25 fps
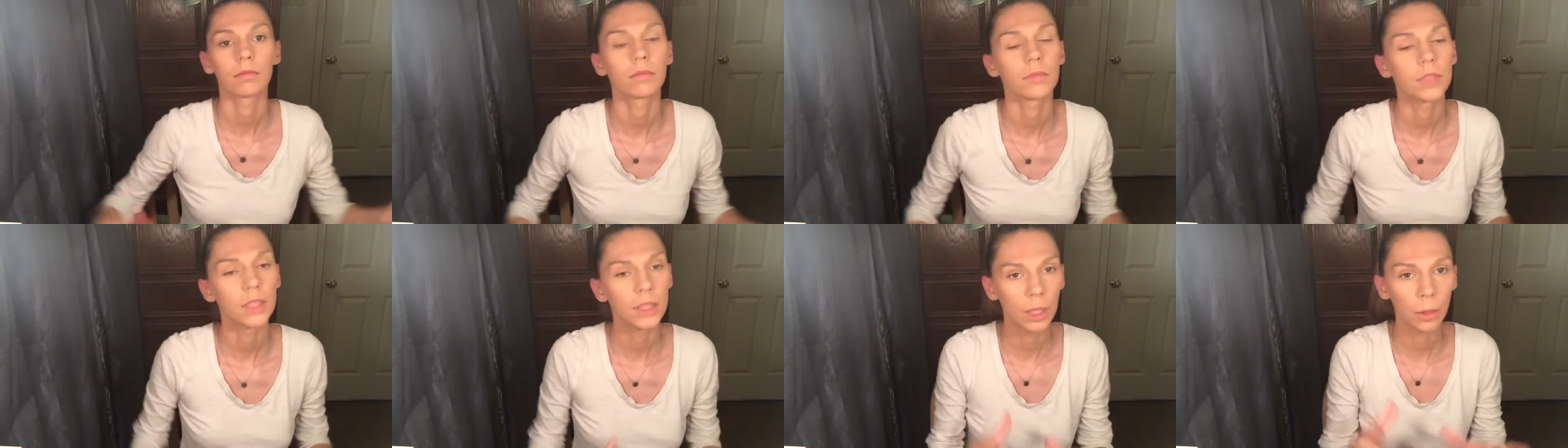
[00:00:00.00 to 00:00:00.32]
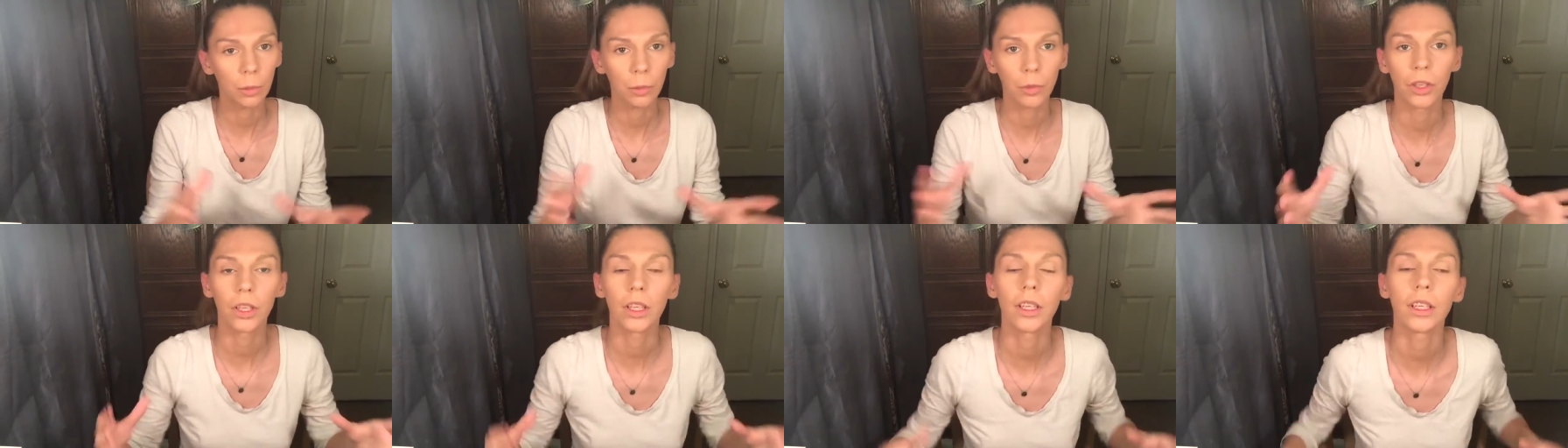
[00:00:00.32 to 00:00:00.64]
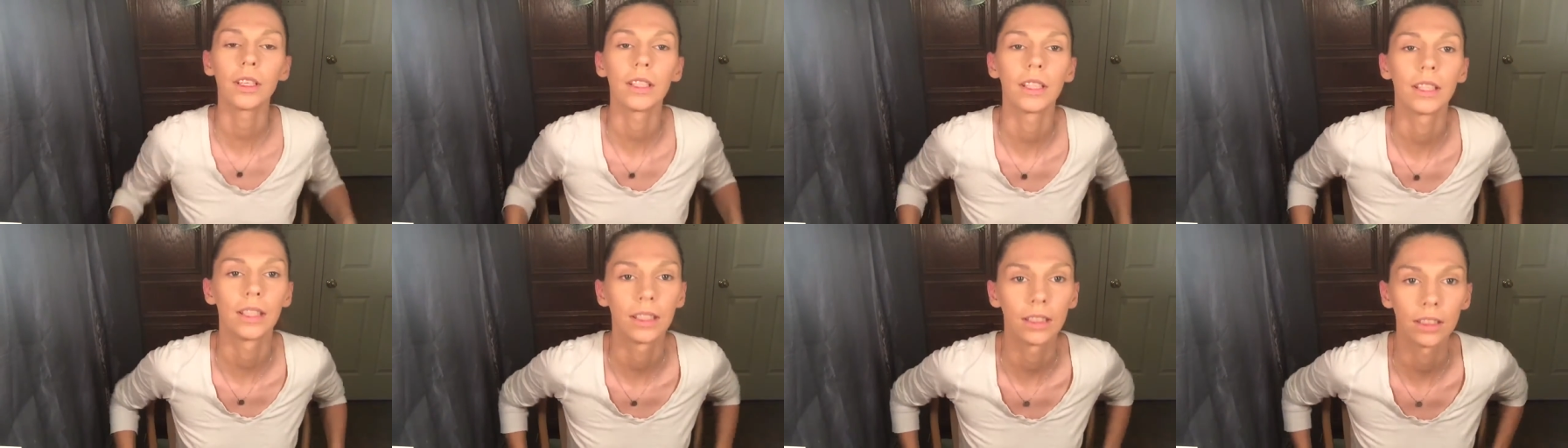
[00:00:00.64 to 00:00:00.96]

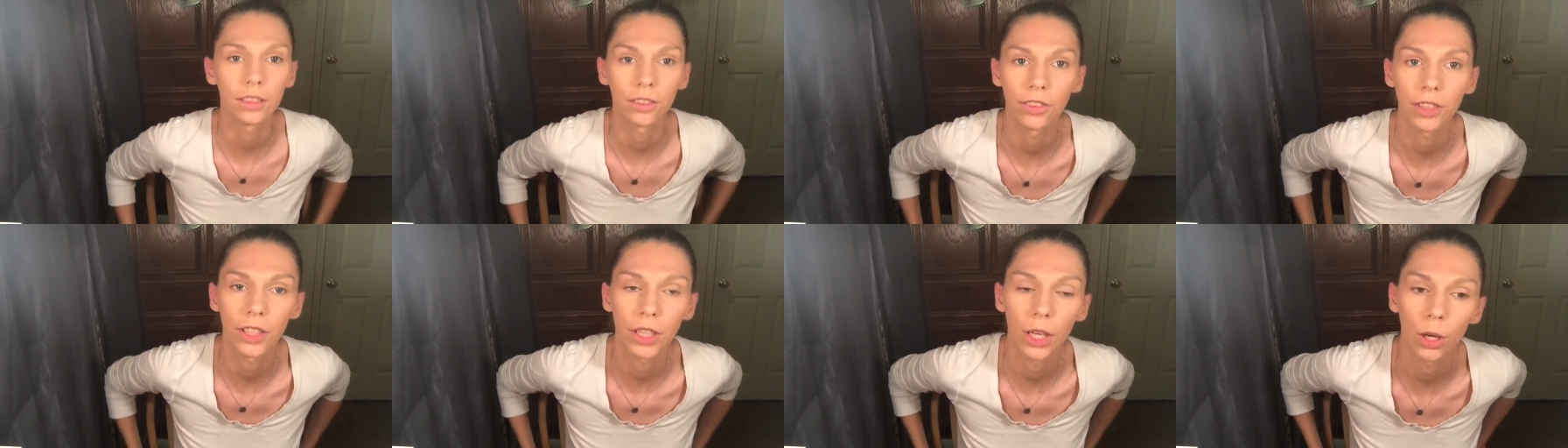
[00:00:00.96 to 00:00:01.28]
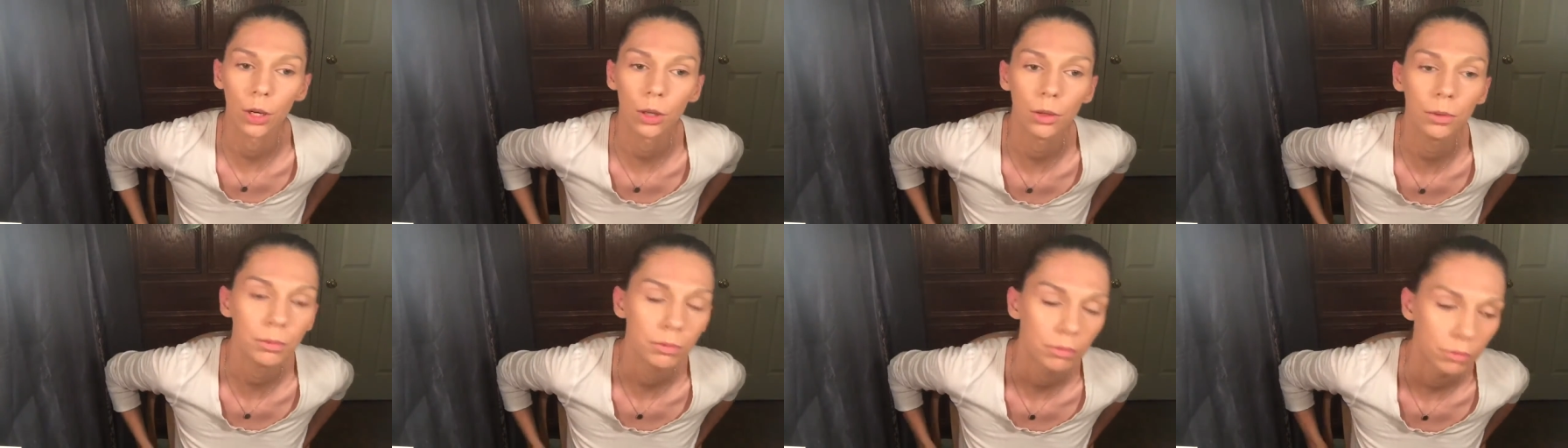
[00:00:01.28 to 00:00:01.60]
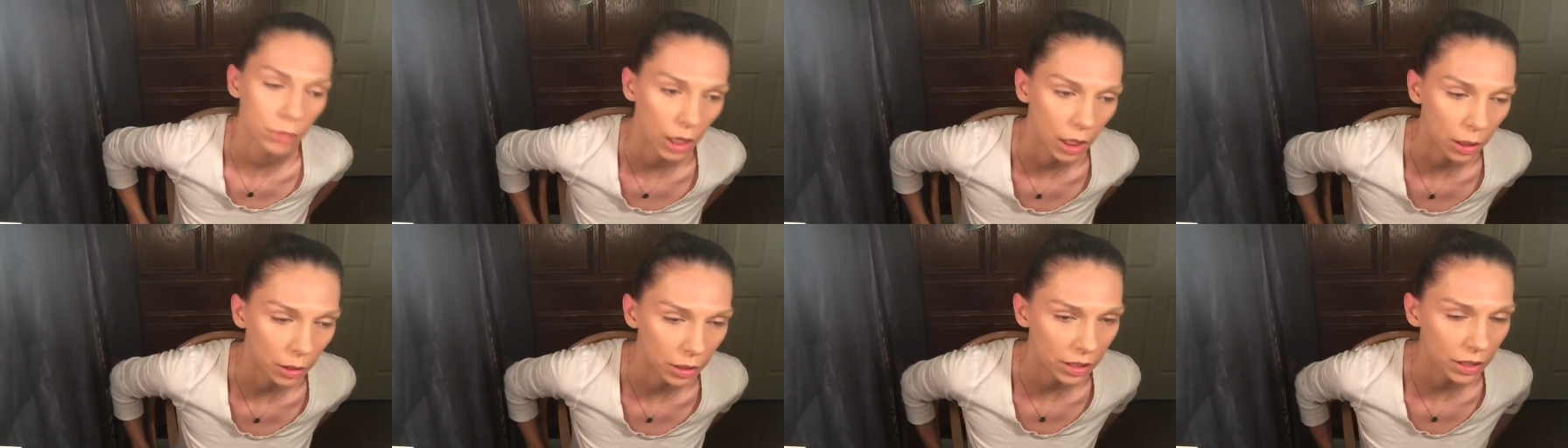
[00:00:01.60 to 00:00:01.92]
somewhere in this video,
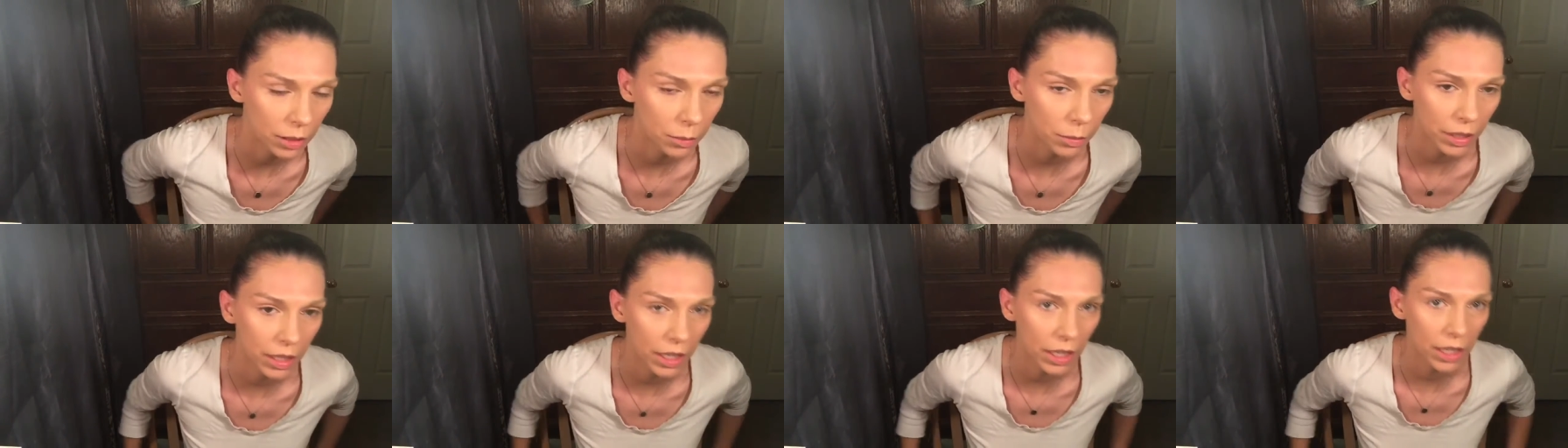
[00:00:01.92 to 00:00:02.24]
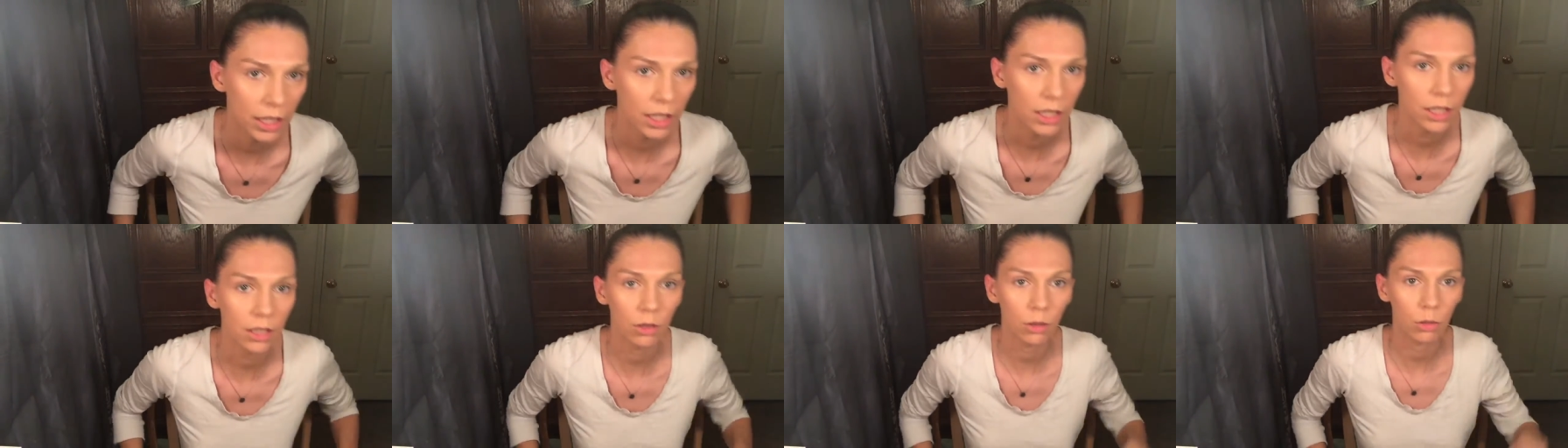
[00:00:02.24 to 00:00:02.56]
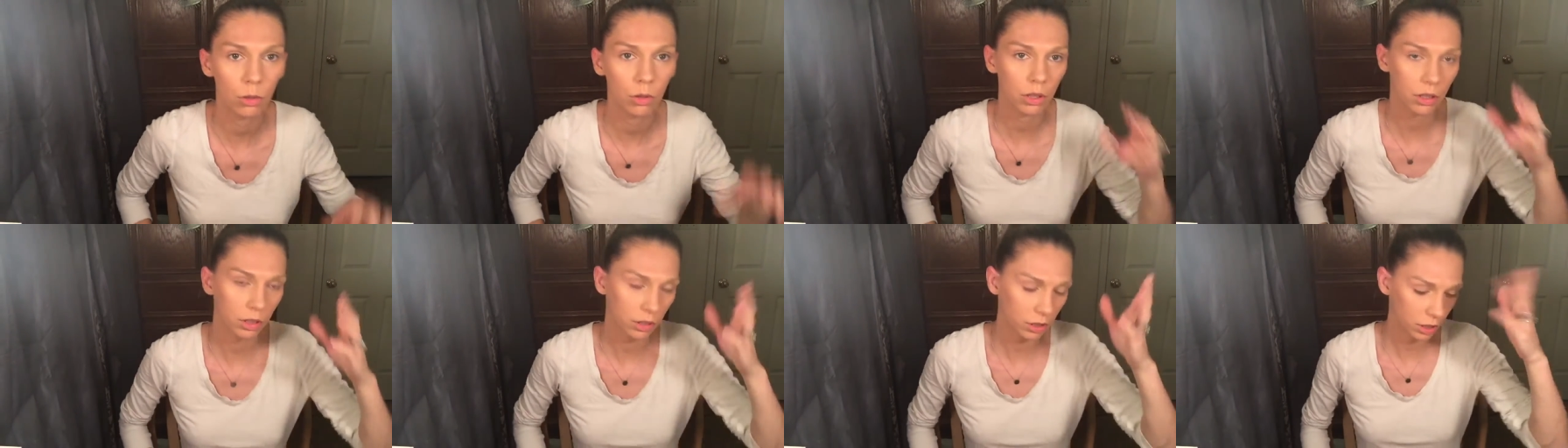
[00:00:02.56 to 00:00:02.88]
probably in the beginning
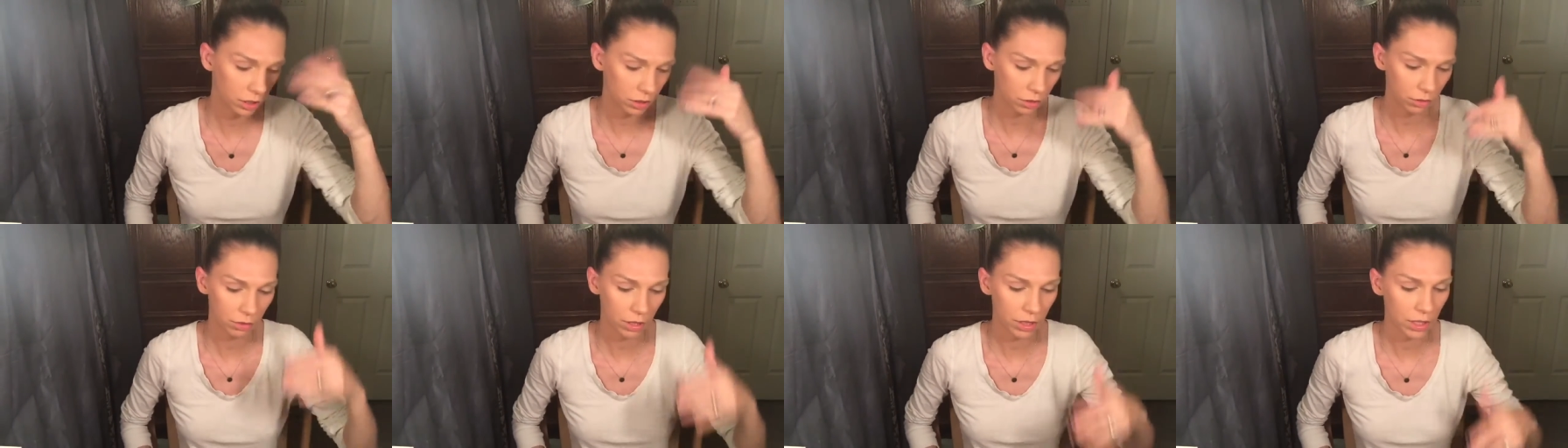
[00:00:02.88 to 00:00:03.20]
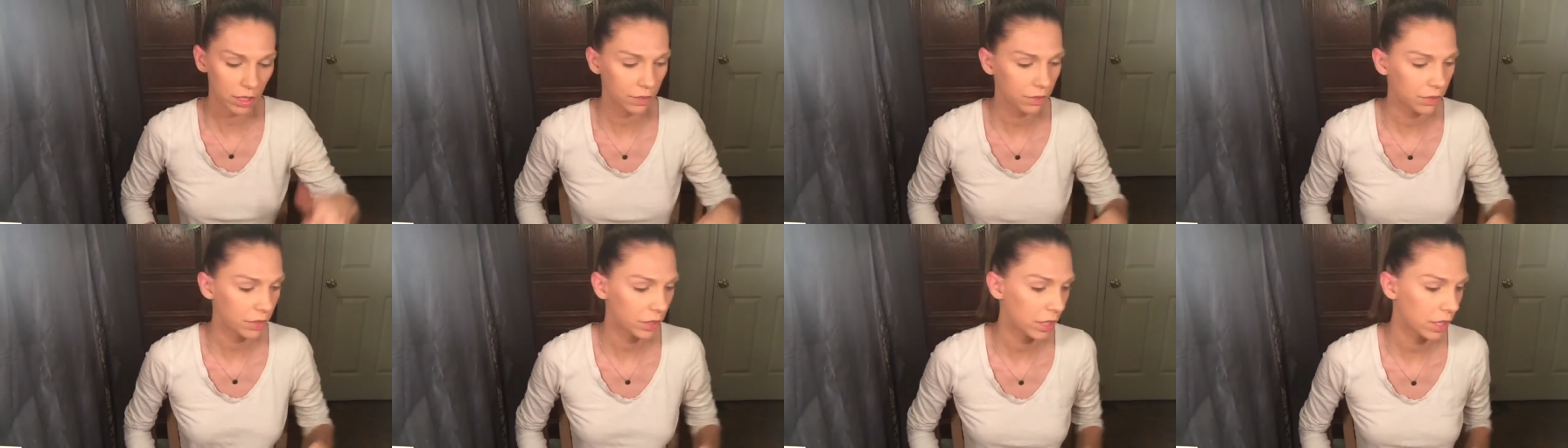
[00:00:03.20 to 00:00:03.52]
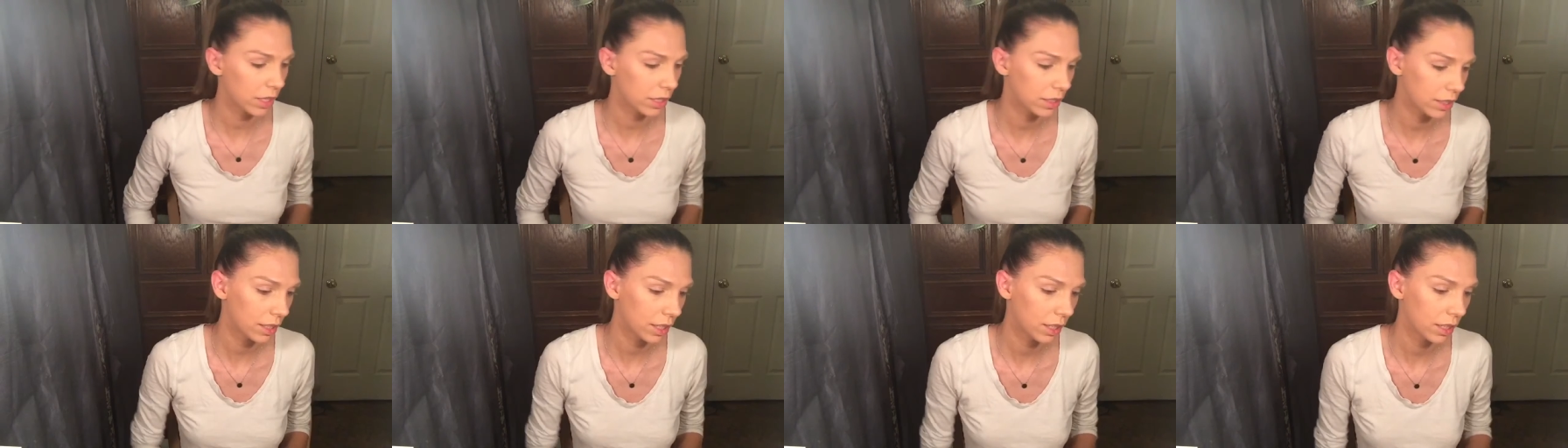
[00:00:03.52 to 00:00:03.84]
or just right after
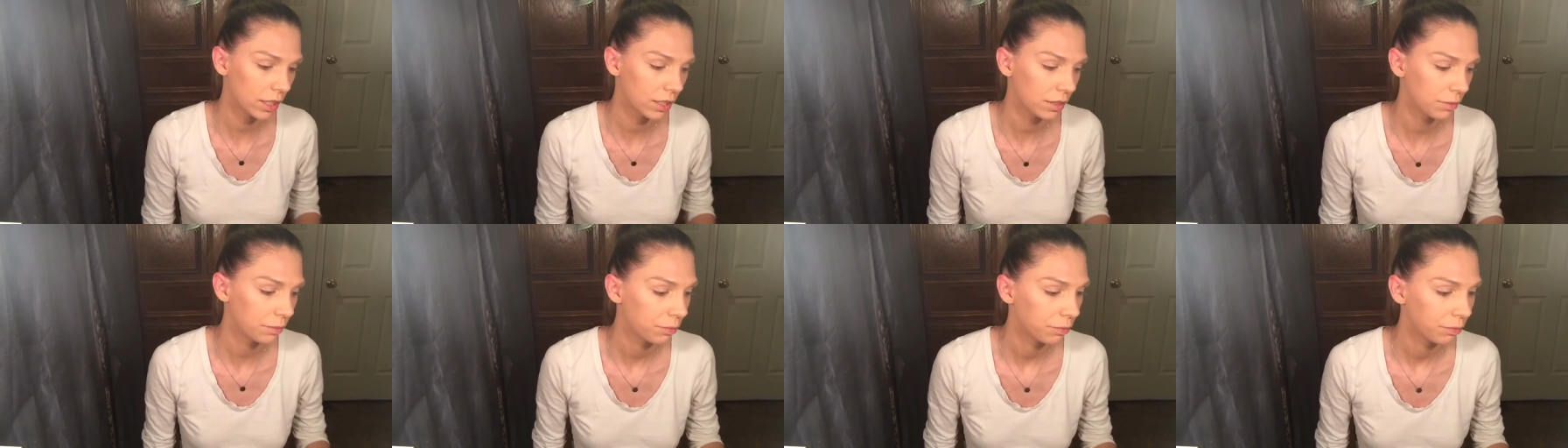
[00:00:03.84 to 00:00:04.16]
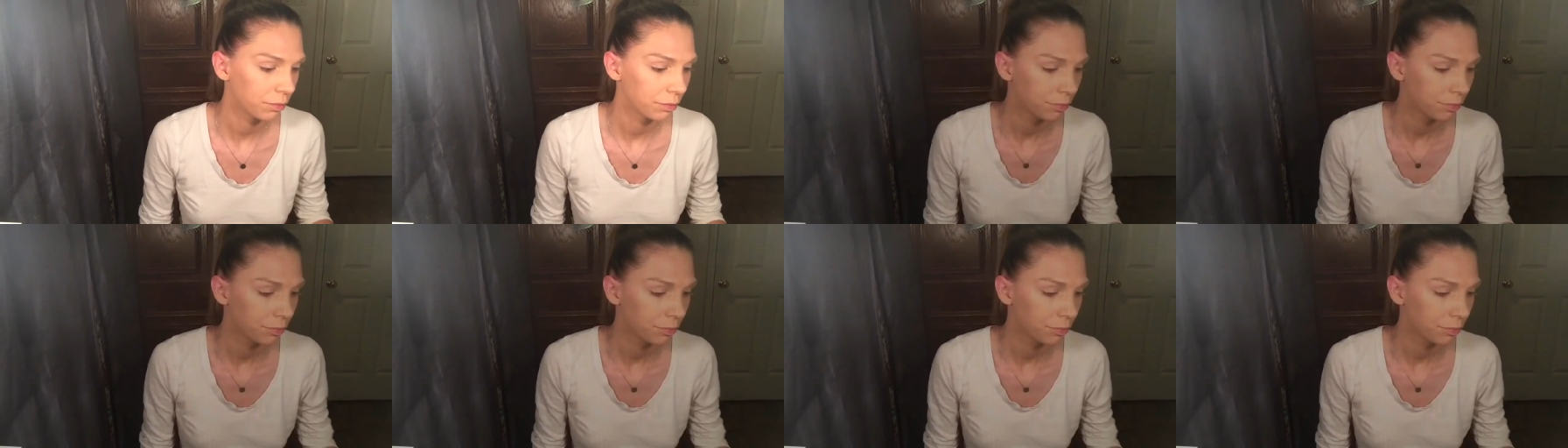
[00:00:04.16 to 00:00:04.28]
I said it.